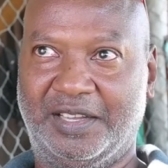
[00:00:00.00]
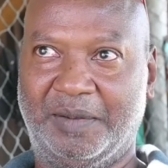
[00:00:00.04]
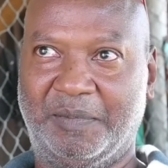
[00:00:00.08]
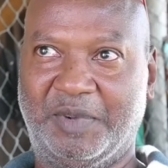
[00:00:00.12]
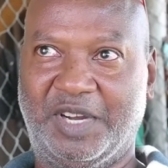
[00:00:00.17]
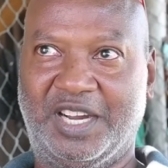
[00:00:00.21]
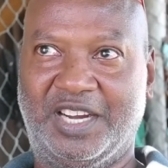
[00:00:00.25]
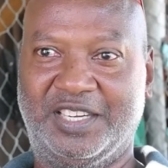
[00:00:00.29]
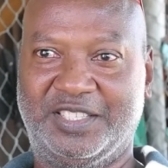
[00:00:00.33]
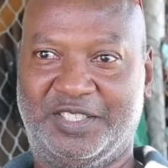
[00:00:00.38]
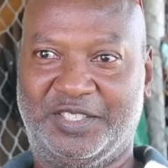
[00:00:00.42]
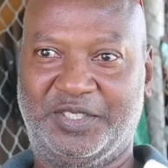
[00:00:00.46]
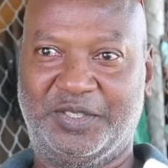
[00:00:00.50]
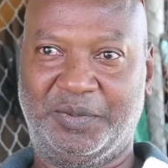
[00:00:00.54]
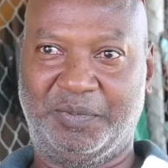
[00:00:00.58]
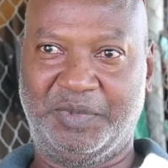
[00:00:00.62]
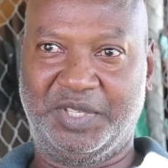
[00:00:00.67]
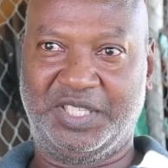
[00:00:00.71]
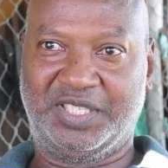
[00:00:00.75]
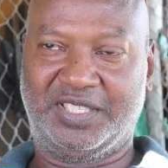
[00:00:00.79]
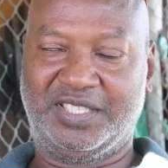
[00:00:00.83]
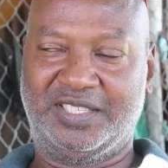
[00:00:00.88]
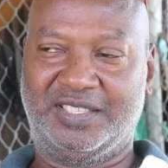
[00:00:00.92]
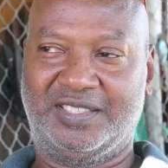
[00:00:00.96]
horse to
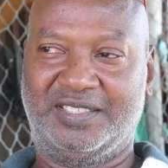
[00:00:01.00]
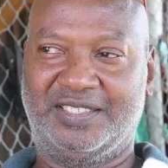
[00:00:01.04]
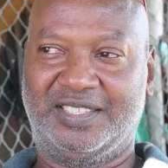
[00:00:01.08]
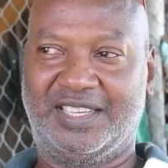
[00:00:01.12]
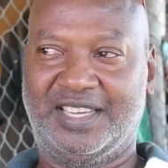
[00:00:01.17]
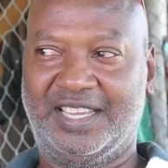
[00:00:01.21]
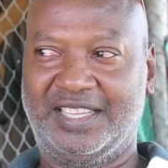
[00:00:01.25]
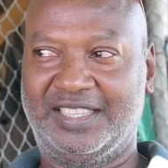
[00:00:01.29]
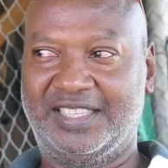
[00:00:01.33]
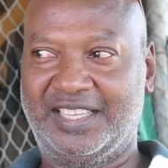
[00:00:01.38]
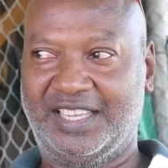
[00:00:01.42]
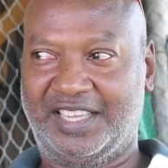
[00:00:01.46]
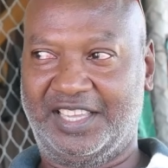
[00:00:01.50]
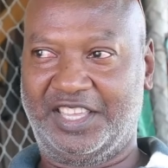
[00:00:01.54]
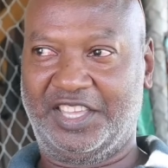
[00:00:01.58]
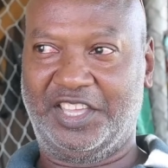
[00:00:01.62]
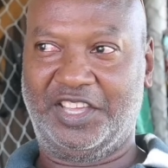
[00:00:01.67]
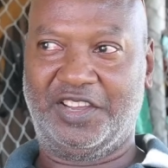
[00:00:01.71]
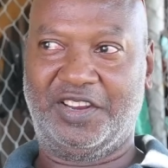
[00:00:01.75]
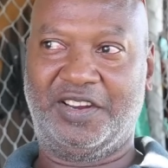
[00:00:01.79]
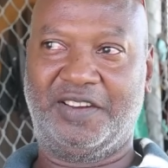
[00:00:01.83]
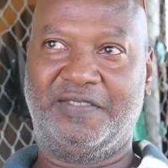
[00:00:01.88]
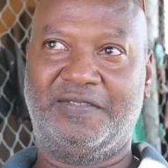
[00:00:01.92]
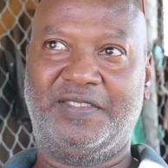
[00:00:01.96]
me, so I take
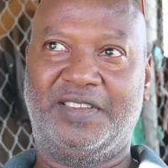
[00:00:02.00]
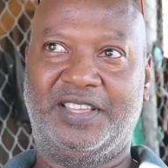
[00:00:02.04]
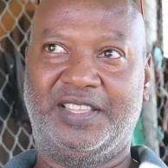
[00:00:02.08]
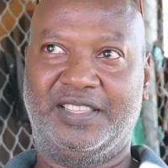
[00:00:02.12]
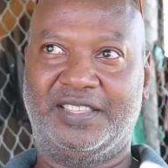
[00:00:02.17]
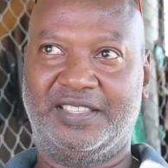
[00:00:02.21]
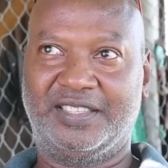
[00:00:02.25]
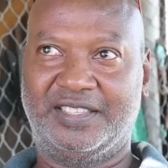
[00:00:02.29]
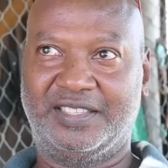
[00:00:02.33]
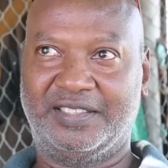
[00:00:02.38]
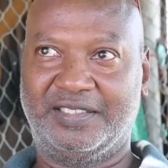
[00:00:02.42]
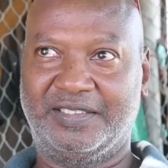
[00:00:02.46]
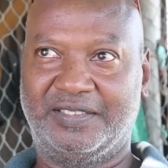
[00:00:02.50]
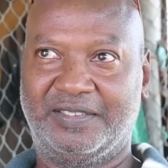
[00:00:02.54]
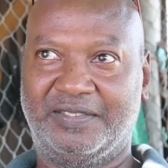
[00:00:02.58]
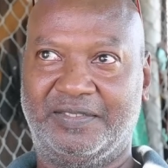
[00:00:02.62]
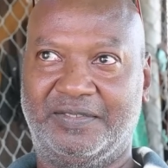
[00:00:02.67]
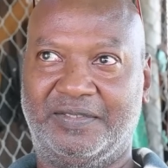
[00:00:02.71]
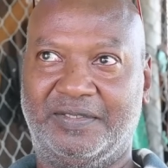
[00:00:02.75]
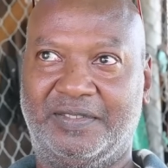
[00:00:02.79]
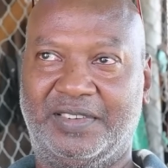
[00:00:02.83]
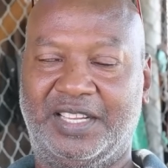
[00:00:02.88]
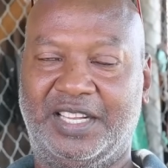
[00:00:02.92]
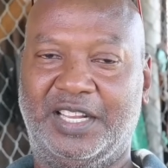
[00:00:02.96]
care of it
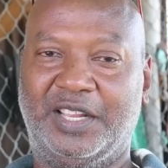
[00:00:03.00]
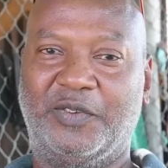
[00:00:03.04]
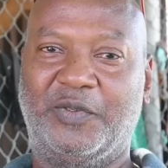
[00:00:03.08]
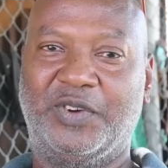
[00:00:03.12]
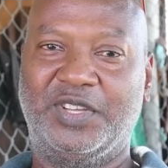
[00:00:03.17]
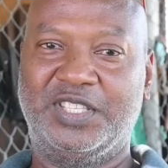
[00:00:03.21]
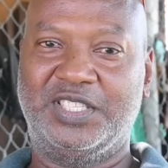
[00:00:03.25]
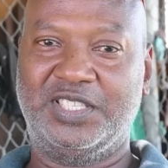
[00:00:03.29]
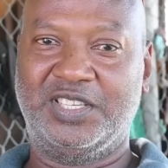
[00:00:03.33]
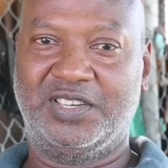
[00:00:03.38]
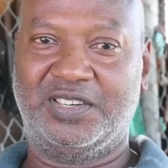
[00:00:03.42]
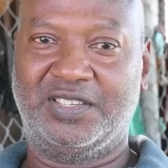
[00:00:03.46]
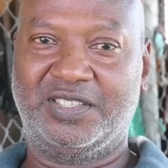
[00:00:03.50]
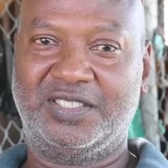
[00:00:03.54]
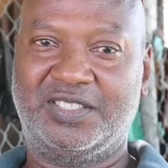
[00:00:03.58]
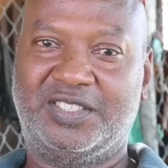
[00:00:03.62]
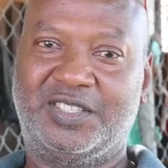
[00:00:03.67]
when it was young.